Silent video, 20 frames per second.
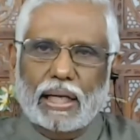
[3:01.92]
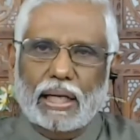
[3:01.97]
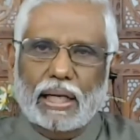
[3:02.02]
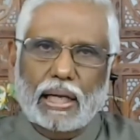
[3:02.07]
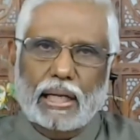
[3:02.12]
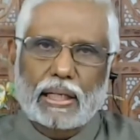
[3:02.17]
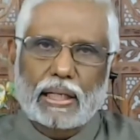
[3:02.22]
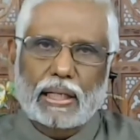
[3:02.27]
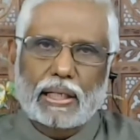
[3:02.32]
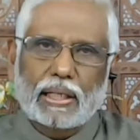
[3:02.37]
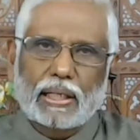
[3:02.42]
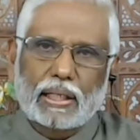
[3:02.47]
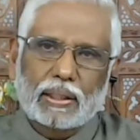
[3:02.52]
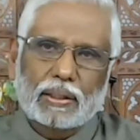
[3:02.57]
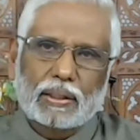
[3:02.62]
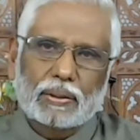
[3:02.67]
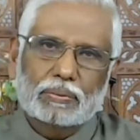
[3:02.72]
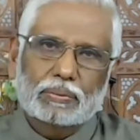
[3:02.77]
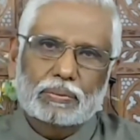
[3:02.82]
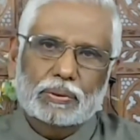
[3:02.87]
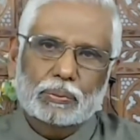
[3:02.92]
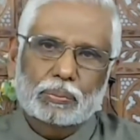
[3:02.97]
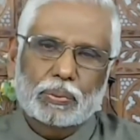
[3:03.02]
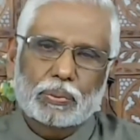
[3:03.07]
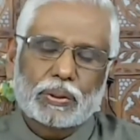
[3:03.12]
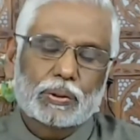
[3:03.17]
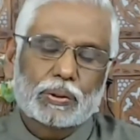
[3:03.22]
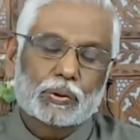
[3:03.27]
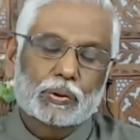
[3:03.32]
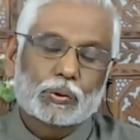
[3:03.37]
in the
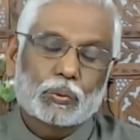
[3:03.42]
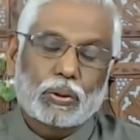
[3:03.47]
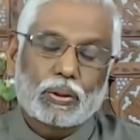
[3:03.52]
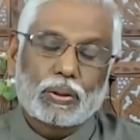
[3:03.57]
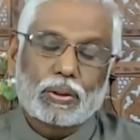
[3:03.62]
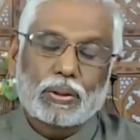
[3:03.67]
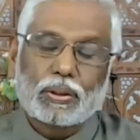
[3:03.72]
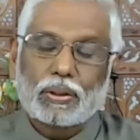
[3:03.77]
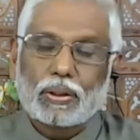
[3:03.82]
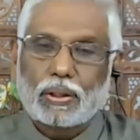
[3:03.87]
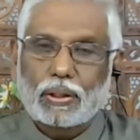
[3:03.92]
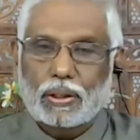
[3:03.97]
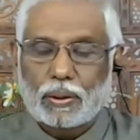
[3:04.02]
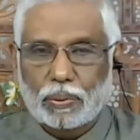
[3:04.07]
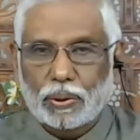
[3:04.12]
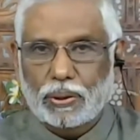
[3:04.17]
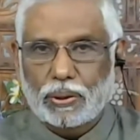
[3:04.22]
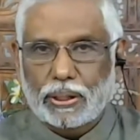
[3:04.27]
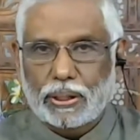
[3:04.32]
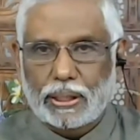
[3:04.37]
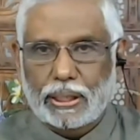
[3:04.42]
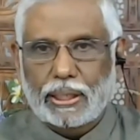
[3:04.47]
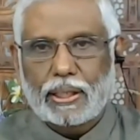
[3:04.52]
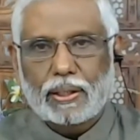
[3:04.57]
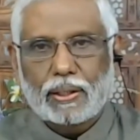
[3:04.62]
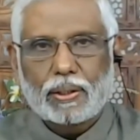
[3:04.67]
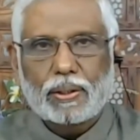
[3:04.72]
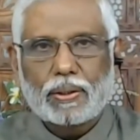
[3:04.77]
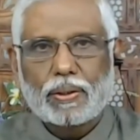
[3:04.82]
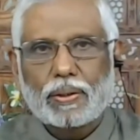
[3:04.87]
spiritual community
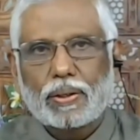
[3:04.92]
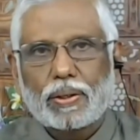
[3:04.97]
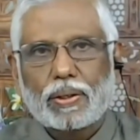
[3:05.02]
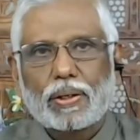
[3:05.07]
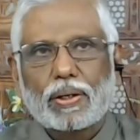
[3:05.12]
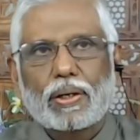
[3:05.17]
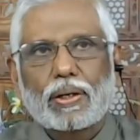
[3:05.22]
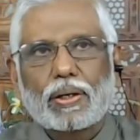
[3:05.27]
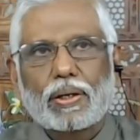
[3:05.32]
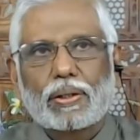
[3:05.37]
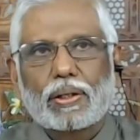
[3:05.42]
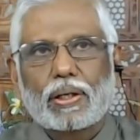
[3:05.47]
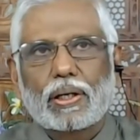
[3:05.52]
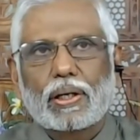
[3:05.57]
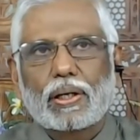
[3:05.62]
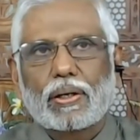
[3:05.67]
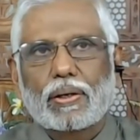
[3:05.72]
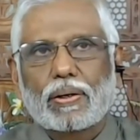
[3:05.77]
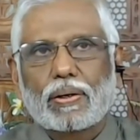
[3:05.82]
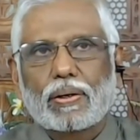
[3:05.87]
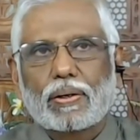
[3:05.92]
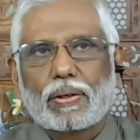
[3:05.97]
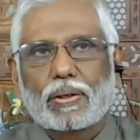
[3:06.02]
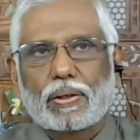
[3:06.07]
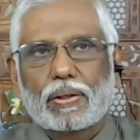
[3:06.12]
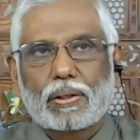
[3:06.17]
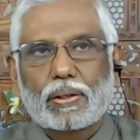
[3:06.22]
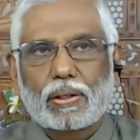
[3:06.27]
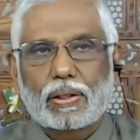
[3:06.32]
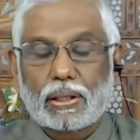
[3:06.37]

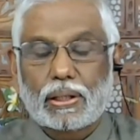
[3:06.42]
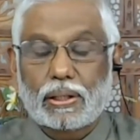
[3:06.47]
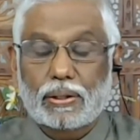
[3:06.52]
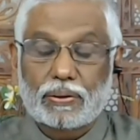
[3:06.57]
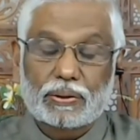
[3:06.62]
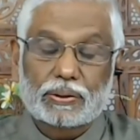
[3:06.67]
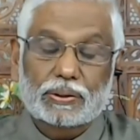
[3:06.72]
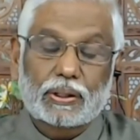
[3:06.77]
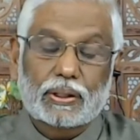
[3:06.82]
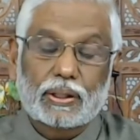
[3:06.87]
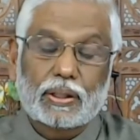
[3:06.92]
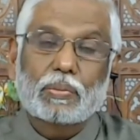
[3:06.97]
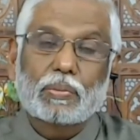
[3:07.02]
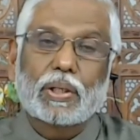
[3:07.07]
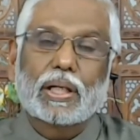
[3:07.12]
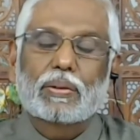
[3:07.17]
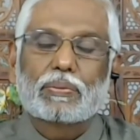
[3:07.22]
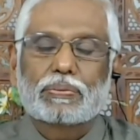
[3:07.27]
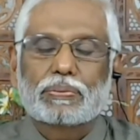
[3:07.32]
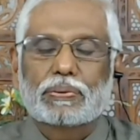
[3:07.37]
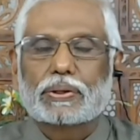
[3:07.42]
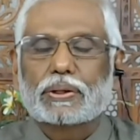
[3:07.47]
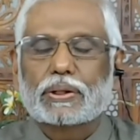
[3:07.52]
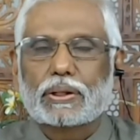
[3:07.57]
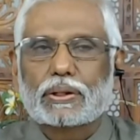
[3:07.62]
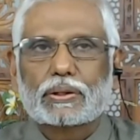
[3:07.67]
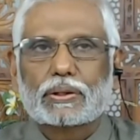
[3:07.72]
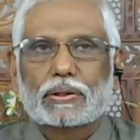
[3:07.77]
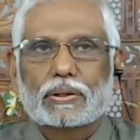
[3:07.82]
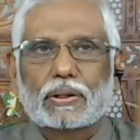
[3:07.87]
or interested in
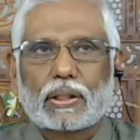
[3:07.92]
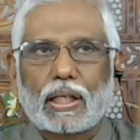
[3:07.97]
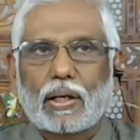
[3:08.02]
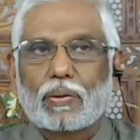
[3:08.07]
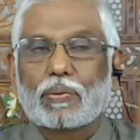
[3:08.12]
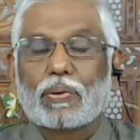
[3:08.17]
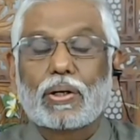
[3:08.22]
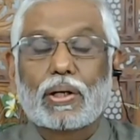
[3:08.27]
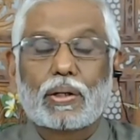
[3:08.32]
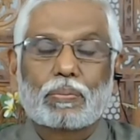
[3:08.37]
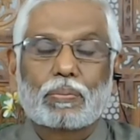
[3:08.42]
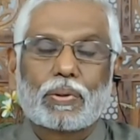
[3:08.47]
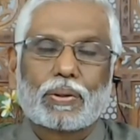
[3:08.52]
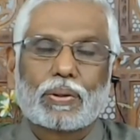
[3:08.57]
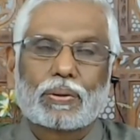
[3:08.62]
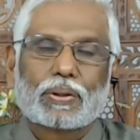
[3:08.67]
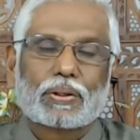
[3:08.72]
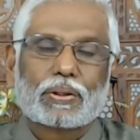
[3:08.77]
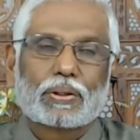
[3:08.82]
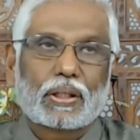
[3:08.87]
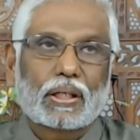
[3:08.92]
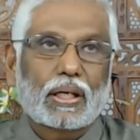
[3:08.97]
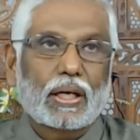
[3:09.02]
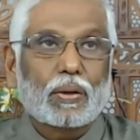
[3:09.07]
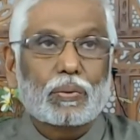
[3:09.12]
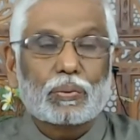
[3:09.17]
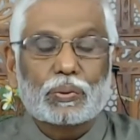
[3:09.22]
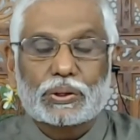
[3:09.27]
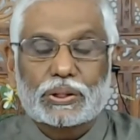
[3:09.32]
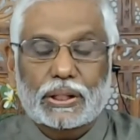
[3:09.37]
metaphysics have heard about the
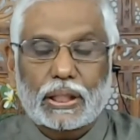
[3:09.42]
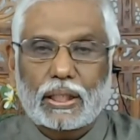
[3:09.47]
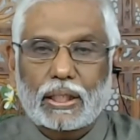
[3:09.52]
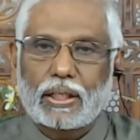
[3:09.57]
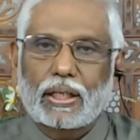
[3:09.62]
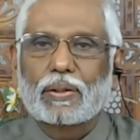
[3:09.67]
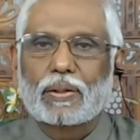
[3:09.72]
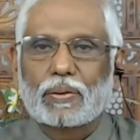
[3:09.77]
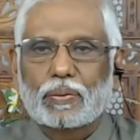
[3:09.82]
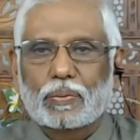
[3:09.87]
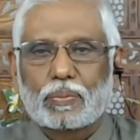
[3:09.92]
crown chakra.